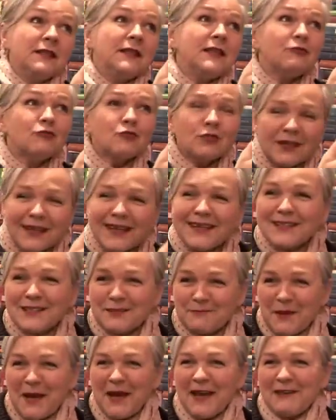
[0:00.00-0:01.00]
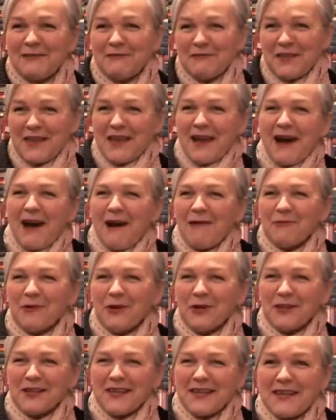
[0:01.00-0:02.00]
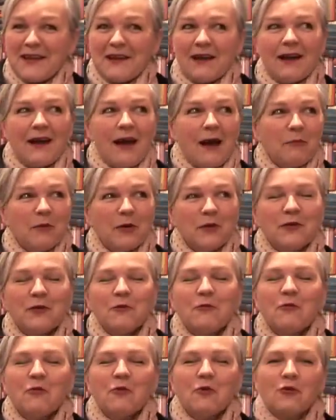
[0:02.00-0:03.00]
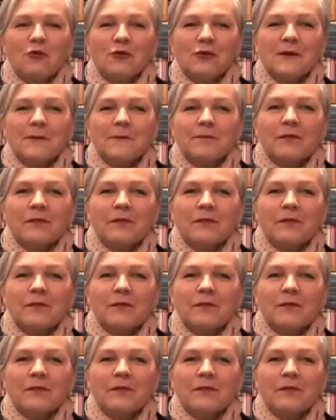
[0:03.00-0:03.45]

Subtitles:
literally as part of the artwork here up on the wall.